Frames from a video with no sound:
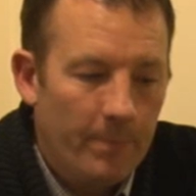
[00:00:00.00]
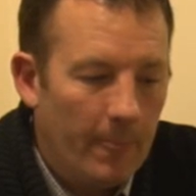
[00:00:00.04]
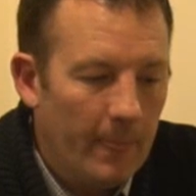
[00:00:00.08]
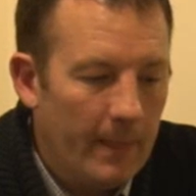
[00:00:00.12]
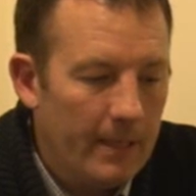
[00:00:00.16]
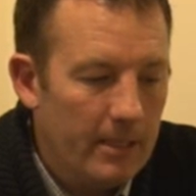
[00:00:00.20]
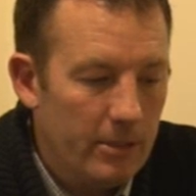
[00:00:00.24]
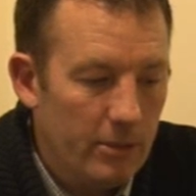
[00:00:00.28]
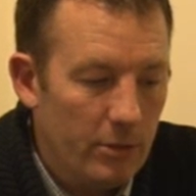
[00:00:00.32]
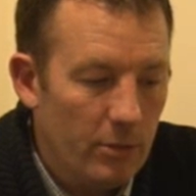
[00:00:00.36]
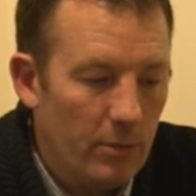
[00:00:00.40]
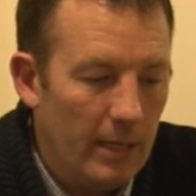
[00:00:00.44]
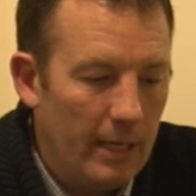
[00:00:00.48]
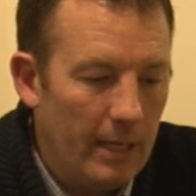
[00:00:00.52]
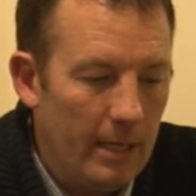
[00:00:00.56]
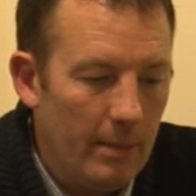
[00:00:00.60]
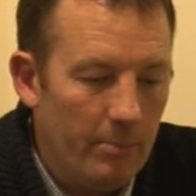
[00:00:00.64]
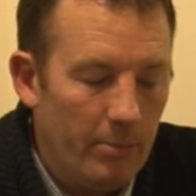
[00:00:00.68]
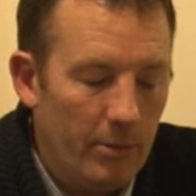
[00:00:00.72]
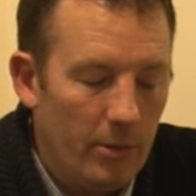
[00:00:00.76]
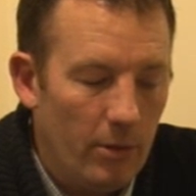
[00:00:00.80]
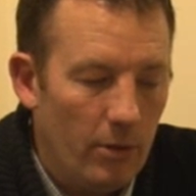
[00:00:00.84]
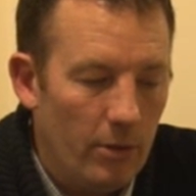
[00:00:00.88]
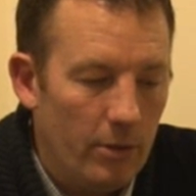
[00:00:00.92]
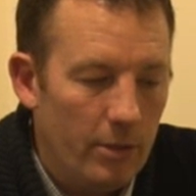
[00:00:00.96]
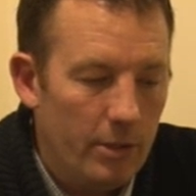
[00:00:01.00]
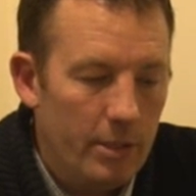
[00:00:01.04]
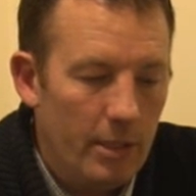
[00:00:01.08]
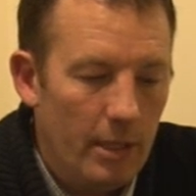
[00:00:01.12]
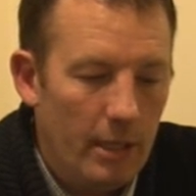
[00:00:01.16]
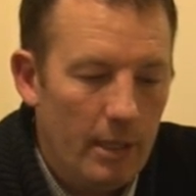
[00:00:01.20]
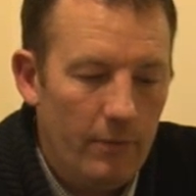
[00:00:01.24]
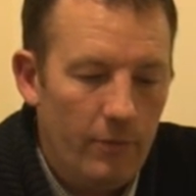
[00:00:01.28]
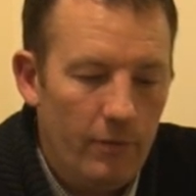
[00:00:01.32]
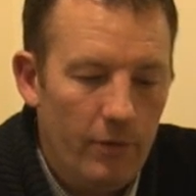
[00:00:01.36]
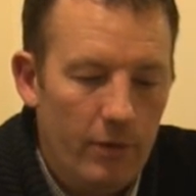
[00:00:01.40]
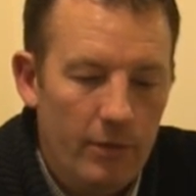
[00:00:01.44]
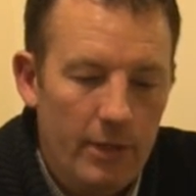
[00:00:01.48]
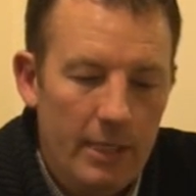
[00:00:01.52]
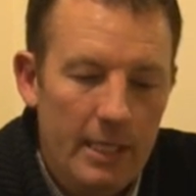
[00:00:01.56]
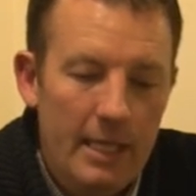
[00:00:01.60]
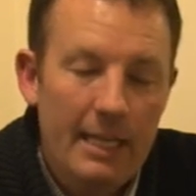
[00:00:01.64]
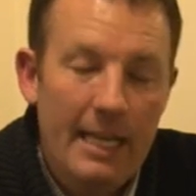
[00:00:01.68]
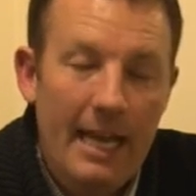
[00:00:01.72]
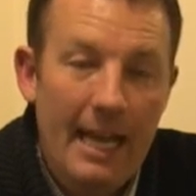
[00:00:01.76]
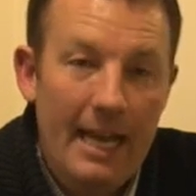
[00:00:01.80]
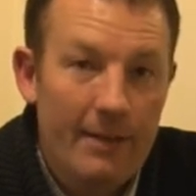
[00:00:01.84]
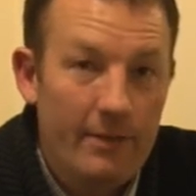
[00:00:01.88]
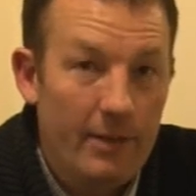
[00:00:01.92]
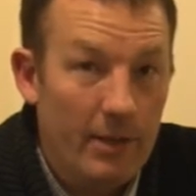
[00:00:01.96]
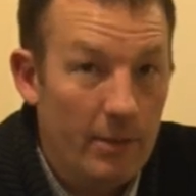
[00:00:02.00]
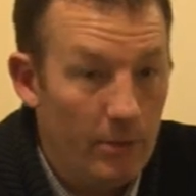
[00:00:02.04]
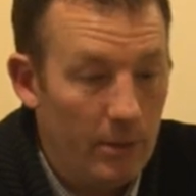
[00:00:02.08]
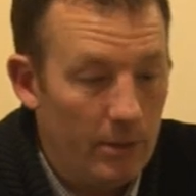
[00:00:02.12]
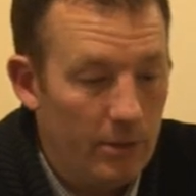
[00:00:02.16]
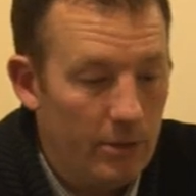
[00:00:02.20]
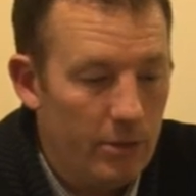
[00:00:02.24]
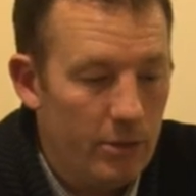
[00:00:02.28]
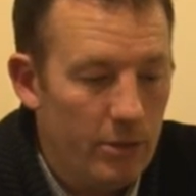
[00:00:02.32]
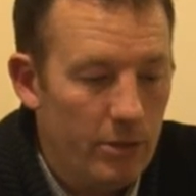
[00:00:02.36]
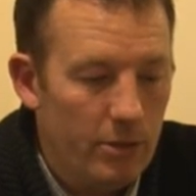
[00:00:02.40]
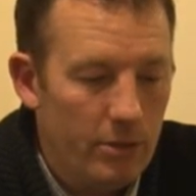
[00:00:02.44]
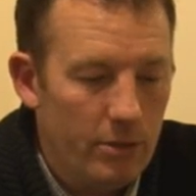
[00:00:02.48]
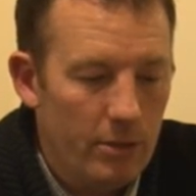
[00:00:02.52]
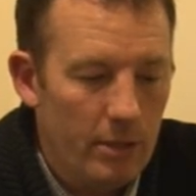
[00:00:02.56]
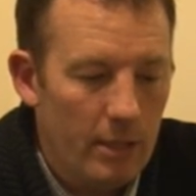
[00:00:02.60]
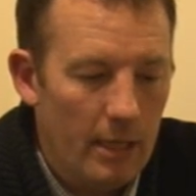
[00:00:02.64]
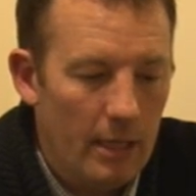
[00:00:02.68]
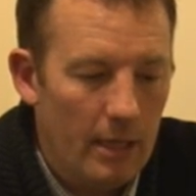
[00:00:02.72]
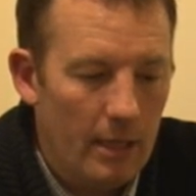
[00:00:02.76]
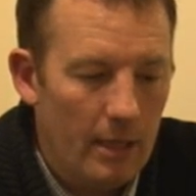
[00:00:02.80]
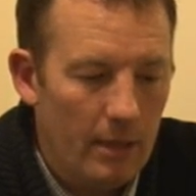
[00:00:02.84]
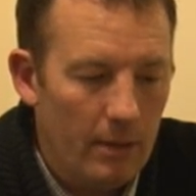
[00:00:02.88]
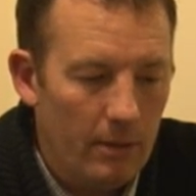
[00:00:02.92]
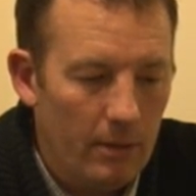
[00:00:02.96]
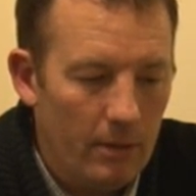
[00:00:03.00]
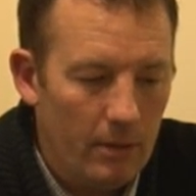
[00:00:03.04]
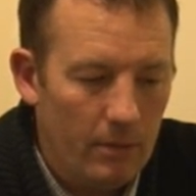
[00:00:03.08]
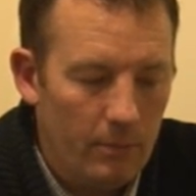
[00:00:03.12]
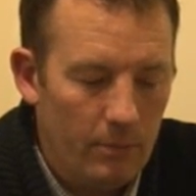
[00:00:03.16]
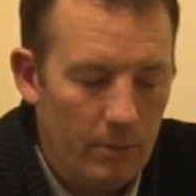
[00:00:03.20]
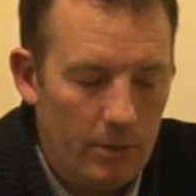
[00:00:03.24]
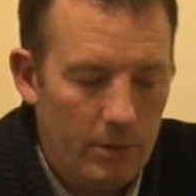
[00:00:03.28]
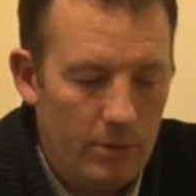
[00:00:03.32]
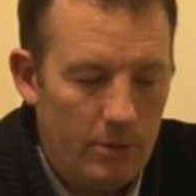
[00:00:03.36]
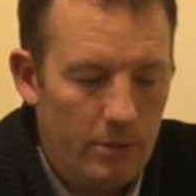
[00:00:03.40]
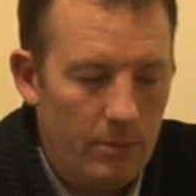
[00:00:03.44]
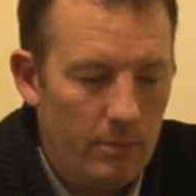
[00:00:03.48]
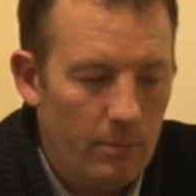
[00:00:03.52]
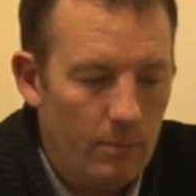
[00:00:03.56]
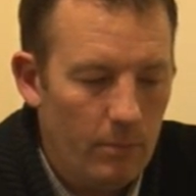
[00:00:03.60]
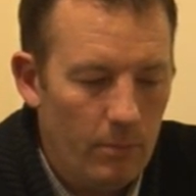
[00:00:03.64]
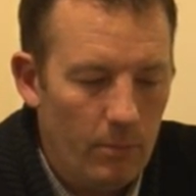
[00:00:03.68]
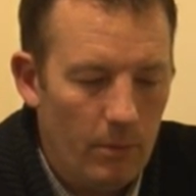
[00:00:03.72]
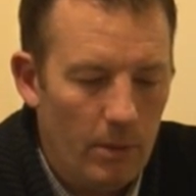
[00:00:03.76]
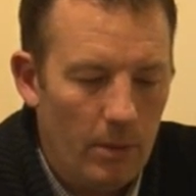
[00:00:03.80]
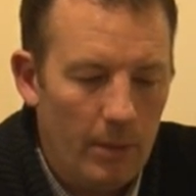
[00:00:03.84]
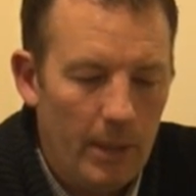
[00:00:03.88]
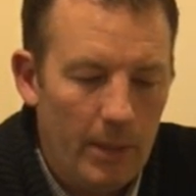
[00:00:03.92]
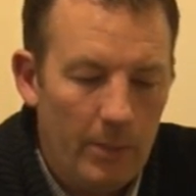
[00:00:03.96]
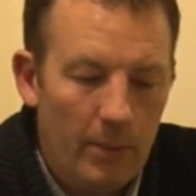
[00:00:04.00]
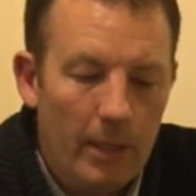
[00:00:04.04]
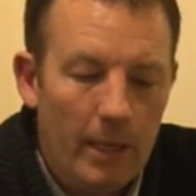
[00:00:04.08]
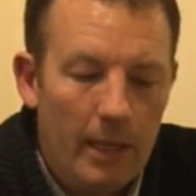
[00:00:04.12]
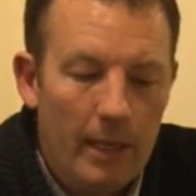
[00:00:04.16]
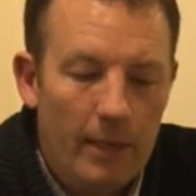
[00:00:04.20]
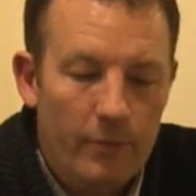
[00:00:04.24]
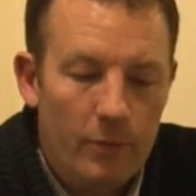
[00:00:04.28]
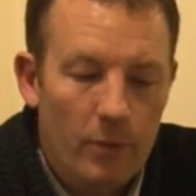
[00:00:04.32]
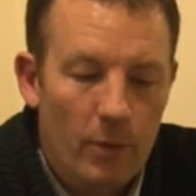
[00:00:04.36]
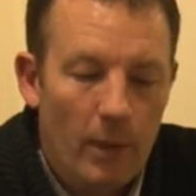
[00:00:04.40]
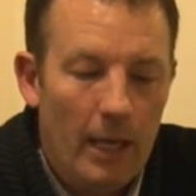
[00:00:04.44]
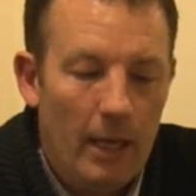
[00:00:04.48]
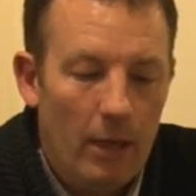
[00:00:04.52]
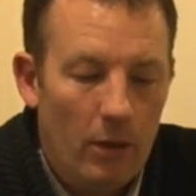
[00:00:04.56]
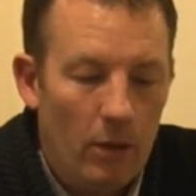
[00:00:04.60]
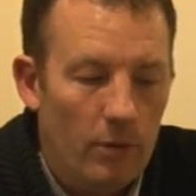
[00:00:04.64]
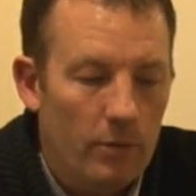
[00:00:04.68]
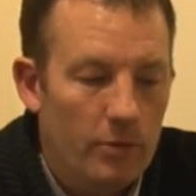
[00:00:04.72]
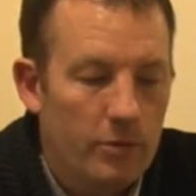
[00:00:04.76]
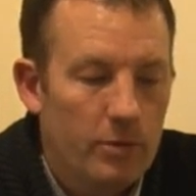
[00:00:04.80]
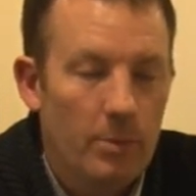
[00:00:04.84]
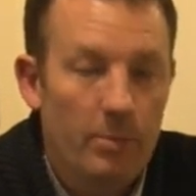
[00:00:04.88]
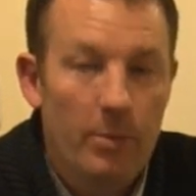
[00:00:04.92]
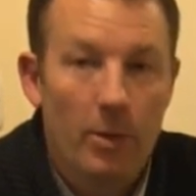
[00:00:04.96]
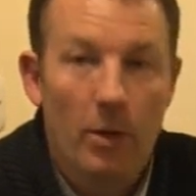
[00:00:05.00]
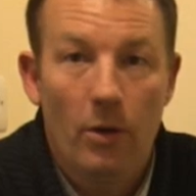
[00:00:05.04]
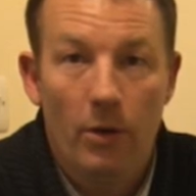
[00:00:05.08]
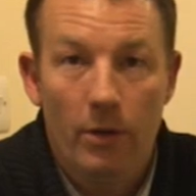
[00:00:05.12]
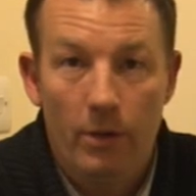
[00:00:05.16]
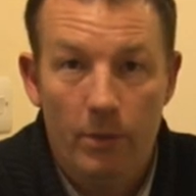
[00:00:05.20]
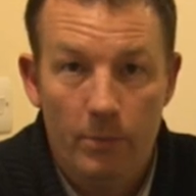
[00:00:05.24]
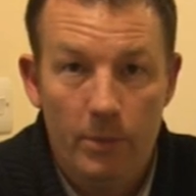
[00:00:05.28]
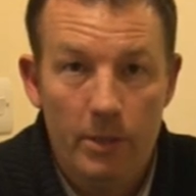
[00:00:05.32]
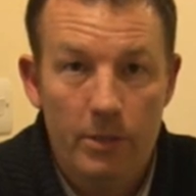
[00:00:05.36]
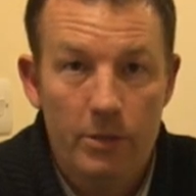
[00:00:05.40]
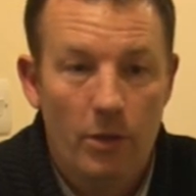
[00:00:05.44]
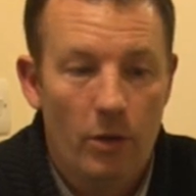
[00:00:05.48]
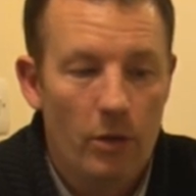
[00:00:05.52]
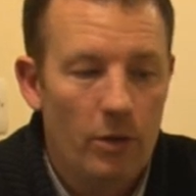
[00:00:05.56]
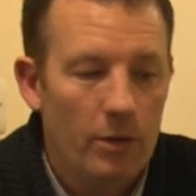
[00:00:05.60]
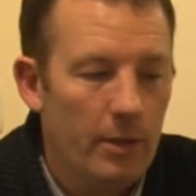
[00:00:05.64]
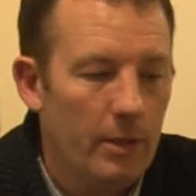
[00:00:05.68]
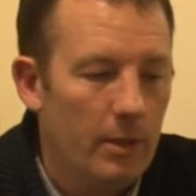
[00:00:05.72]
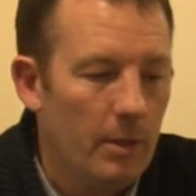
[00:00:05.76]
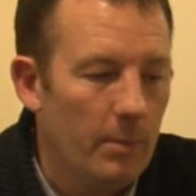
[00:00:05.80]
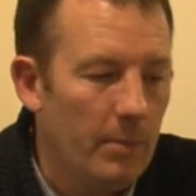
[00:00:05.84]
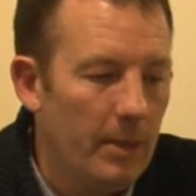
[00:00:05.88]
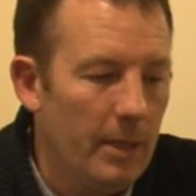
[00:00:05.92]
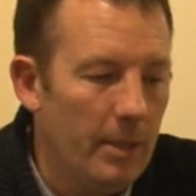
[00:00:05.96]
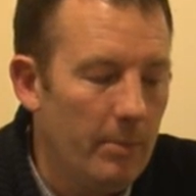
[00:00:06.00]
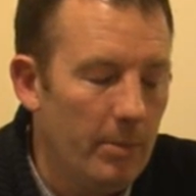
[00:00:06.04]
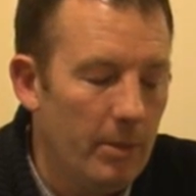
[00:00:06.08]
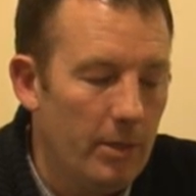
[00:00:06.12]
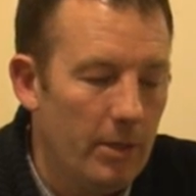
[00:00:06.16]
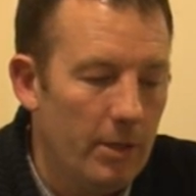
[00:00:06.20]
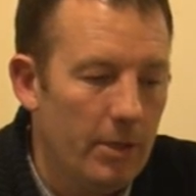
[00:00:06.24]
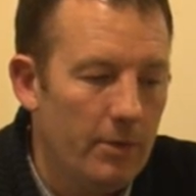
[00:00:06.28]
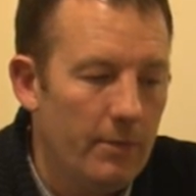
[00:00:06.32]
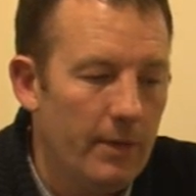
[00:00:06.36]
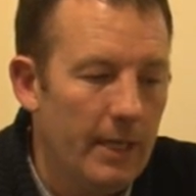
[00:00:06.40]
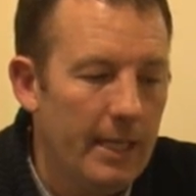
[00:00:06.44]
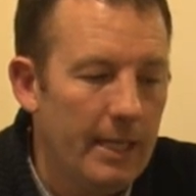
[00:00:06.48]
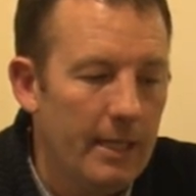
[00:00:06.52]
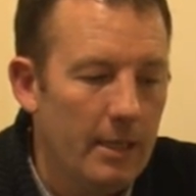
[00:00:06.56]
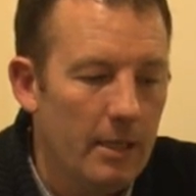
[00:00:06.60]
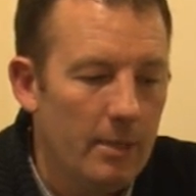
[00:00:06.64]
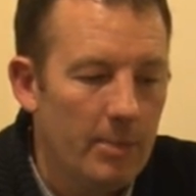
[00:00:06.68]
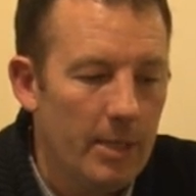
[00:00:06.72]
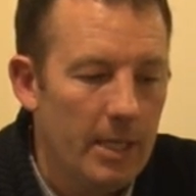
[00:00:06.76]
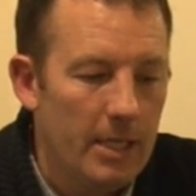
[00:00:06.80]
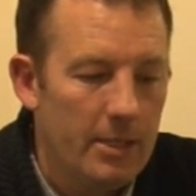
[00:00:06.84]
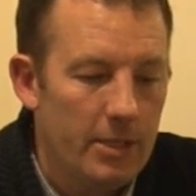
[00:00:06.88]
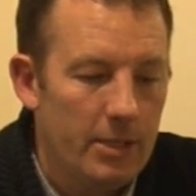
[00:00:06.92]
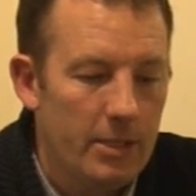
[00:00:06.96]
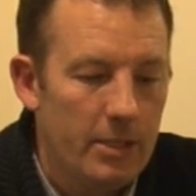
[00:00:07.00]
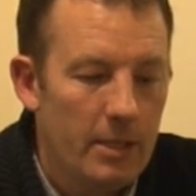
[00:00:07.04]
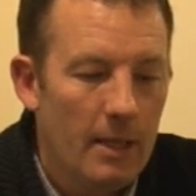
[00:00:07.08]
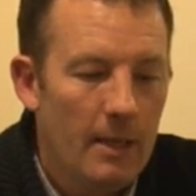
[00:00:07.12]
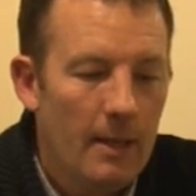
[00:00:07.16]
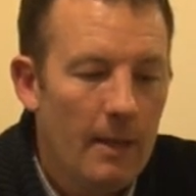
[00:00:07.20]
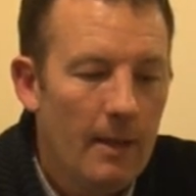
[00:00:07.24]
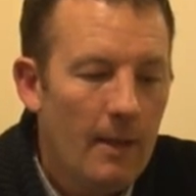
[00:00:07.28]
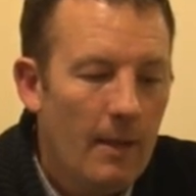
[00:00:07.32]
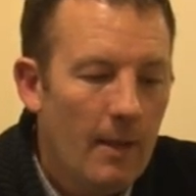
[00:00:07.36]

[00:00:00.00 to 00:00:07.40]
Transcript: This is quite important. If you're in an area which is where we have quite a lot of support and we're talking to people on a regular basis,